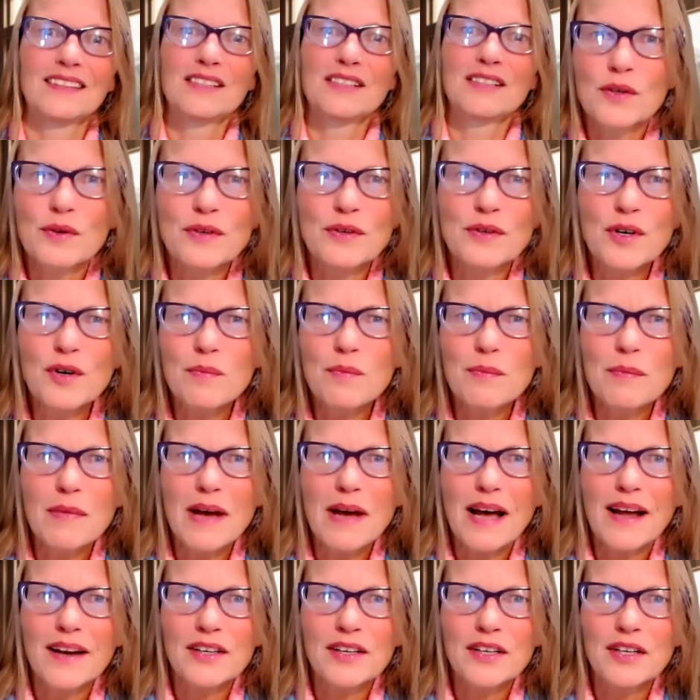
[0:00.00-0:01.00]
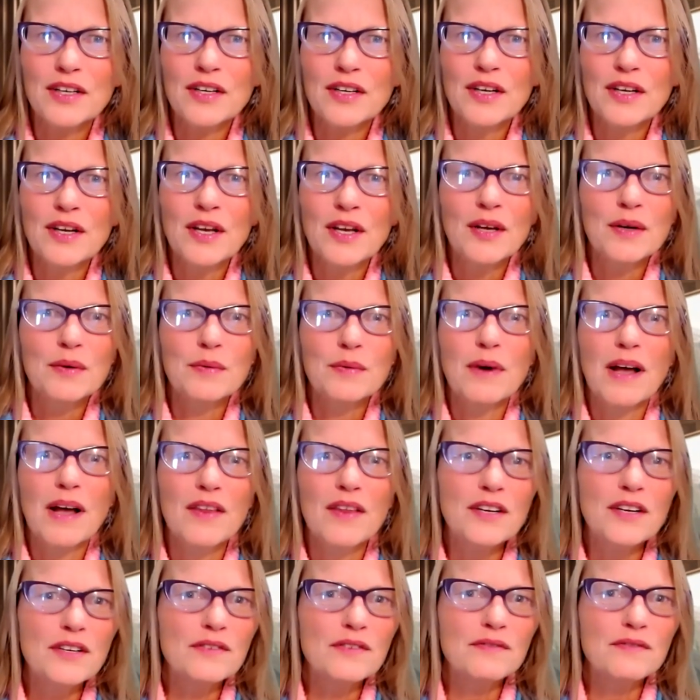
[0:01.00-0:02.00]
So no matter
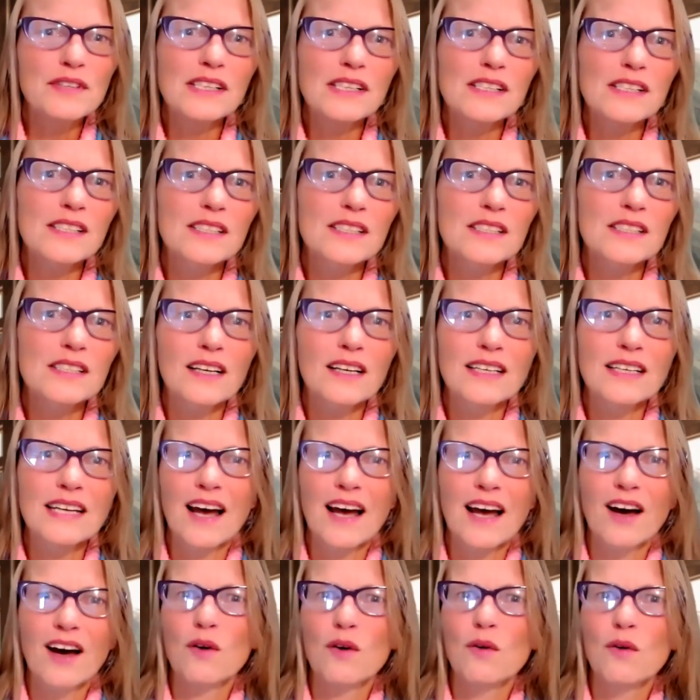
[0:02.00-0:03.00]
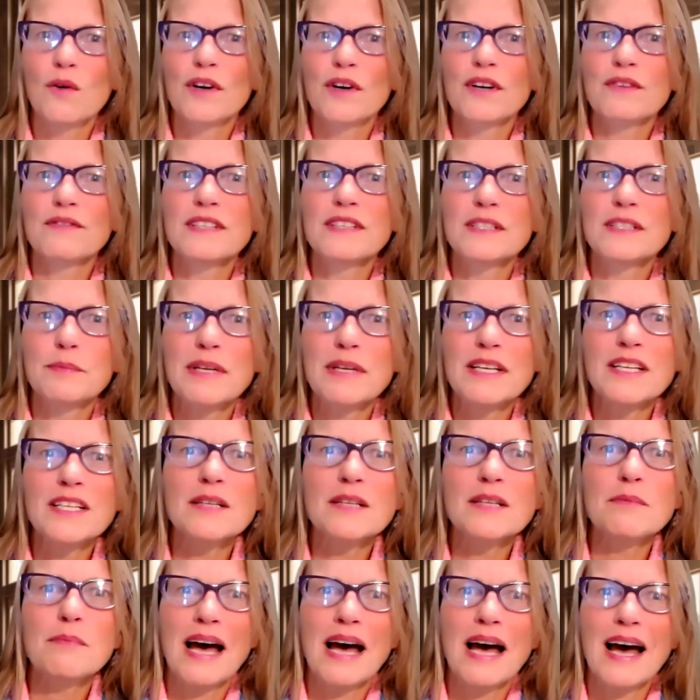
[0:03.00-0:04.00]
whether you feel stuck now, or if it's been
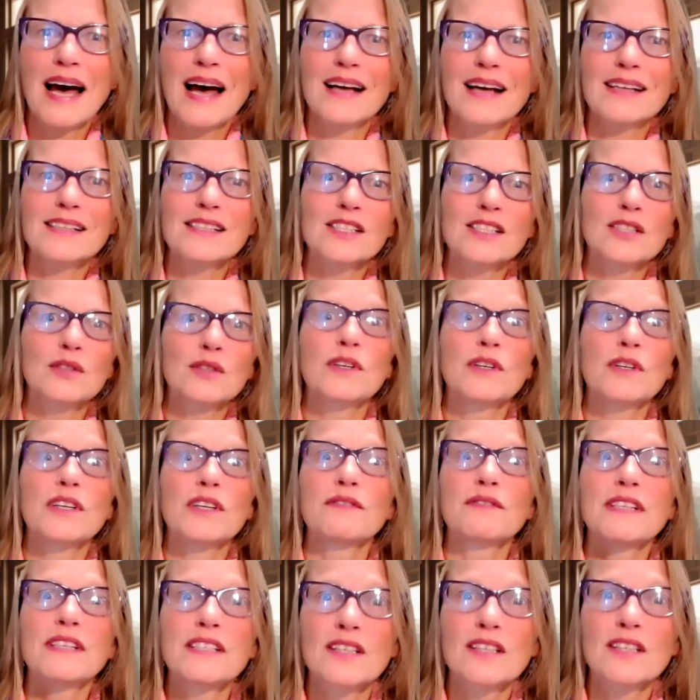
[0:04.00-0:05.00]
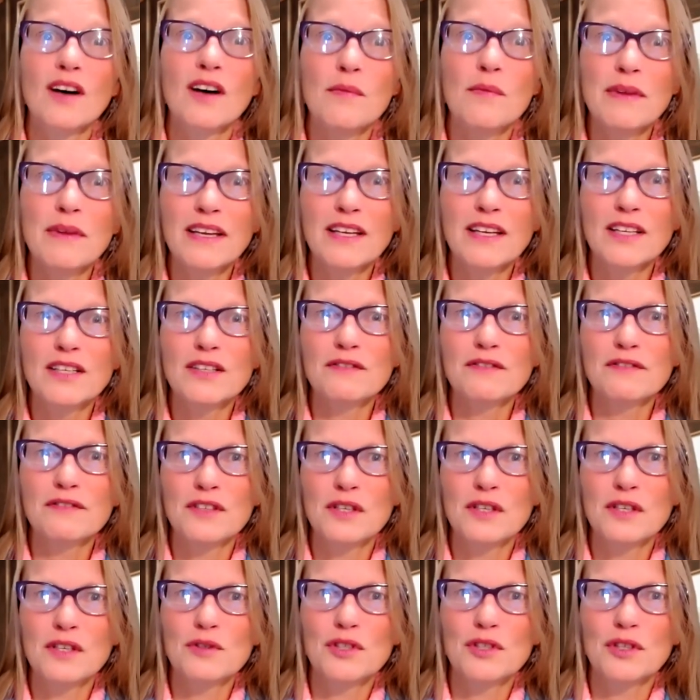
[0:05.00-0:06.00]
in the past, or if it's coming in the
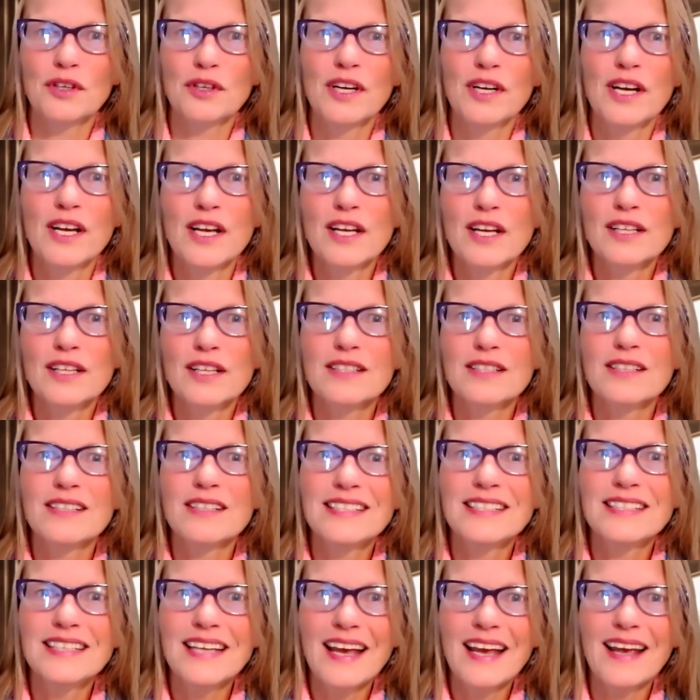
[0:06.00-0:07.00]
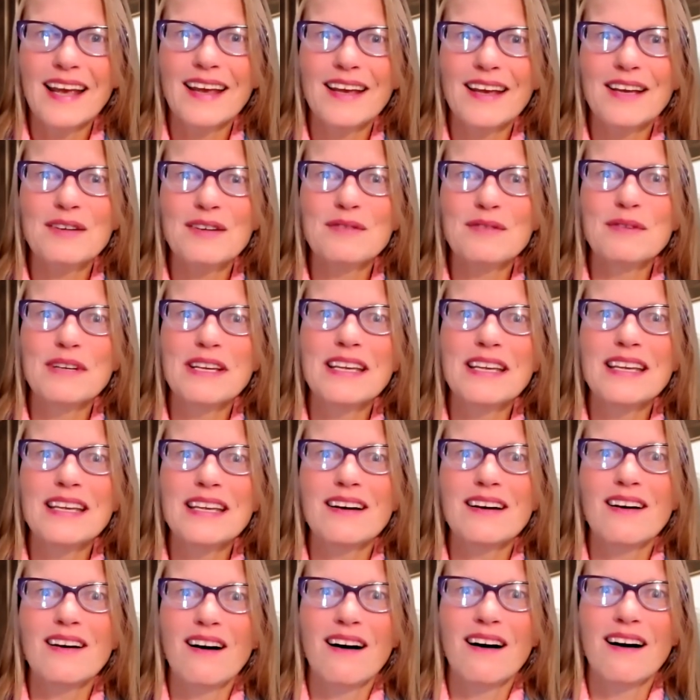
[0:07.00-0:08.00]
future, today
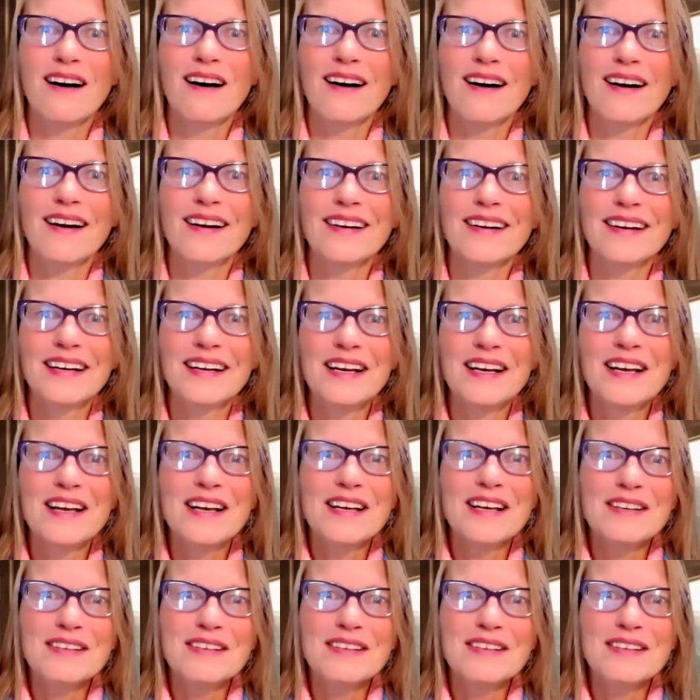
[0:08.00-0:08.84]
we are